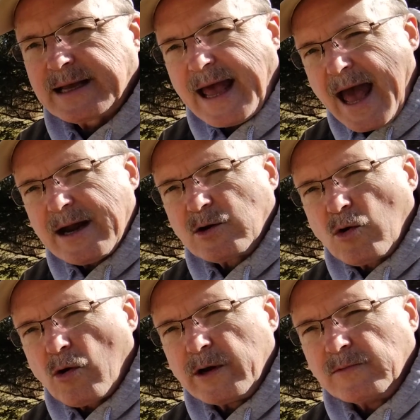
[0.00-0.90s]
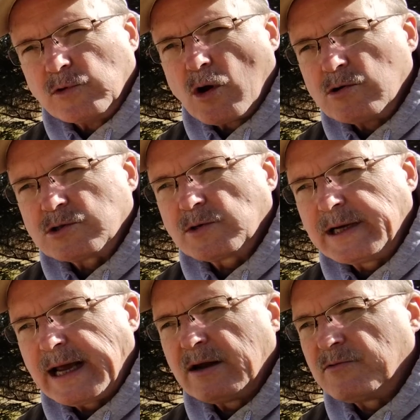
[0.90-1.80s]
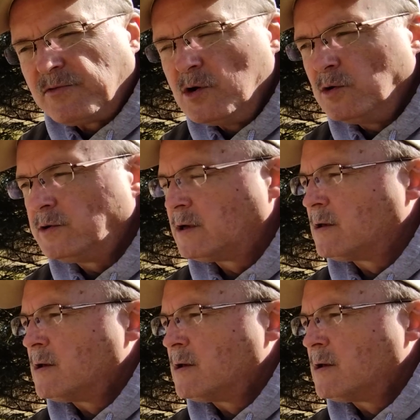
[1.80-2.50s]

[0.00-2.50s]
the category of grocery and food